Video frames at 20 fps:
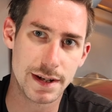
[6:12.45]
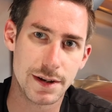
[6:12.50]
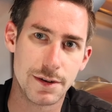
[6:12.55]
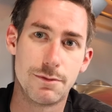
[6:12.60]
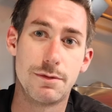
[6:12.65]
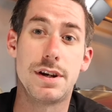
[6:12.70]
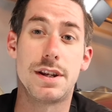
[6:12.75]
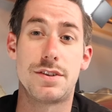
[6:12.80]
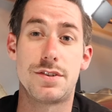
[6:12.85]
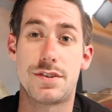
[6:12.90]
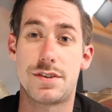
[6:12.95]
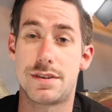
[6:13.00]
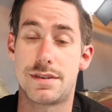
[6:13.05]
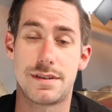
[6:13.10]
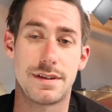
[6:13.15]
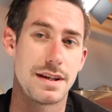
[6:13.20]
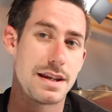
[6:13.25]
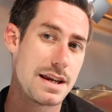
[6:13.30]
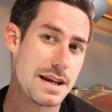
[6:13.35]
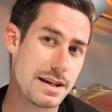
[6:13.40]
which
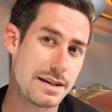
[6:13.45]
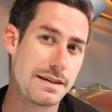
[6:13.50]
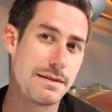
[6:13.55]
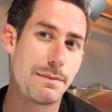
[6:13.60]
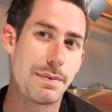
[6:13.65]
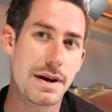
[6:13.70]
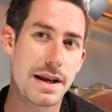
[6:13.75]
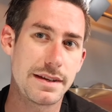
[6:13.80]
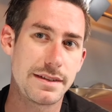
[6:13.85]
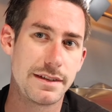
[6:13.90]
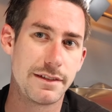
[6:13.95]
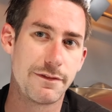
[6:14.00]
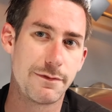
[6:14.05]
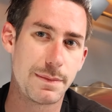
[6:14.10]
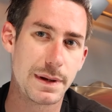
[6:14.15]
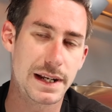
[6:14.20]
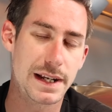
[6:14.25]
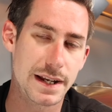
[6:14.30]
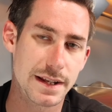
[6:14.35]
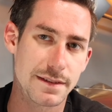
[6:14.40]
is impressive
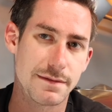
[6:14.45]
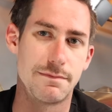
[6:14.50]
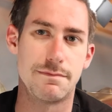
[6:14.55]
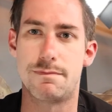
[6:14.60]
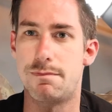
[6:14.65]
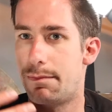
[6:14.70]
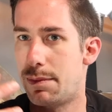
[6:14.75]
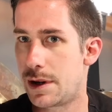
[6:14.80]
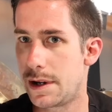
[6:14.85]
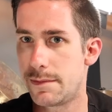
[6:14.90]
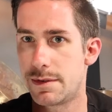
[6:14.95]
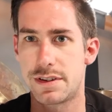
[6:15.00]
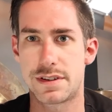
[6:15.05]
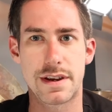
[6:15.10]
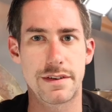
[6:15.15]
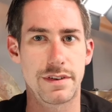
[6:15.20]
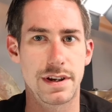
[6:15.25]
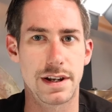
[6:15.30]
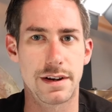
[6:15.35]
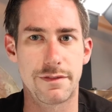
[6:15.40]
because pretty much
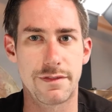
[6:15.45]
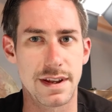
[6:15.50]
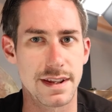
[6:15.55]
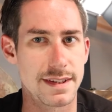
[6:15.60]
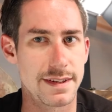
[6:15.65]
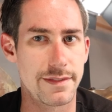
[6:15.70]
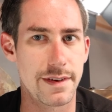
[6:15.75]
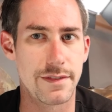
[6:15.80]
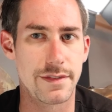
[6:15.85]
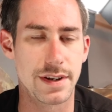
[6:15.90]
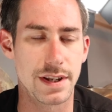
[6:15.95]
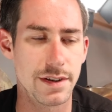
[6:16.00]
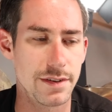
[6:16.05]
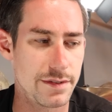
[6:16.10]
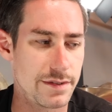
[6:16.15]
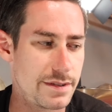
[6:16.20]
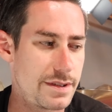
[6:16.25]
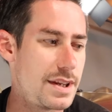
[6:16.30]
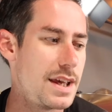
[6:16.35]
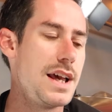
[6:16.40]
every interface I've ever
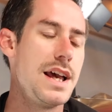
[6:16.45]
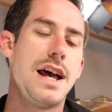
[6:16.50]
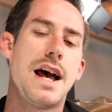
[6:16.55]
used,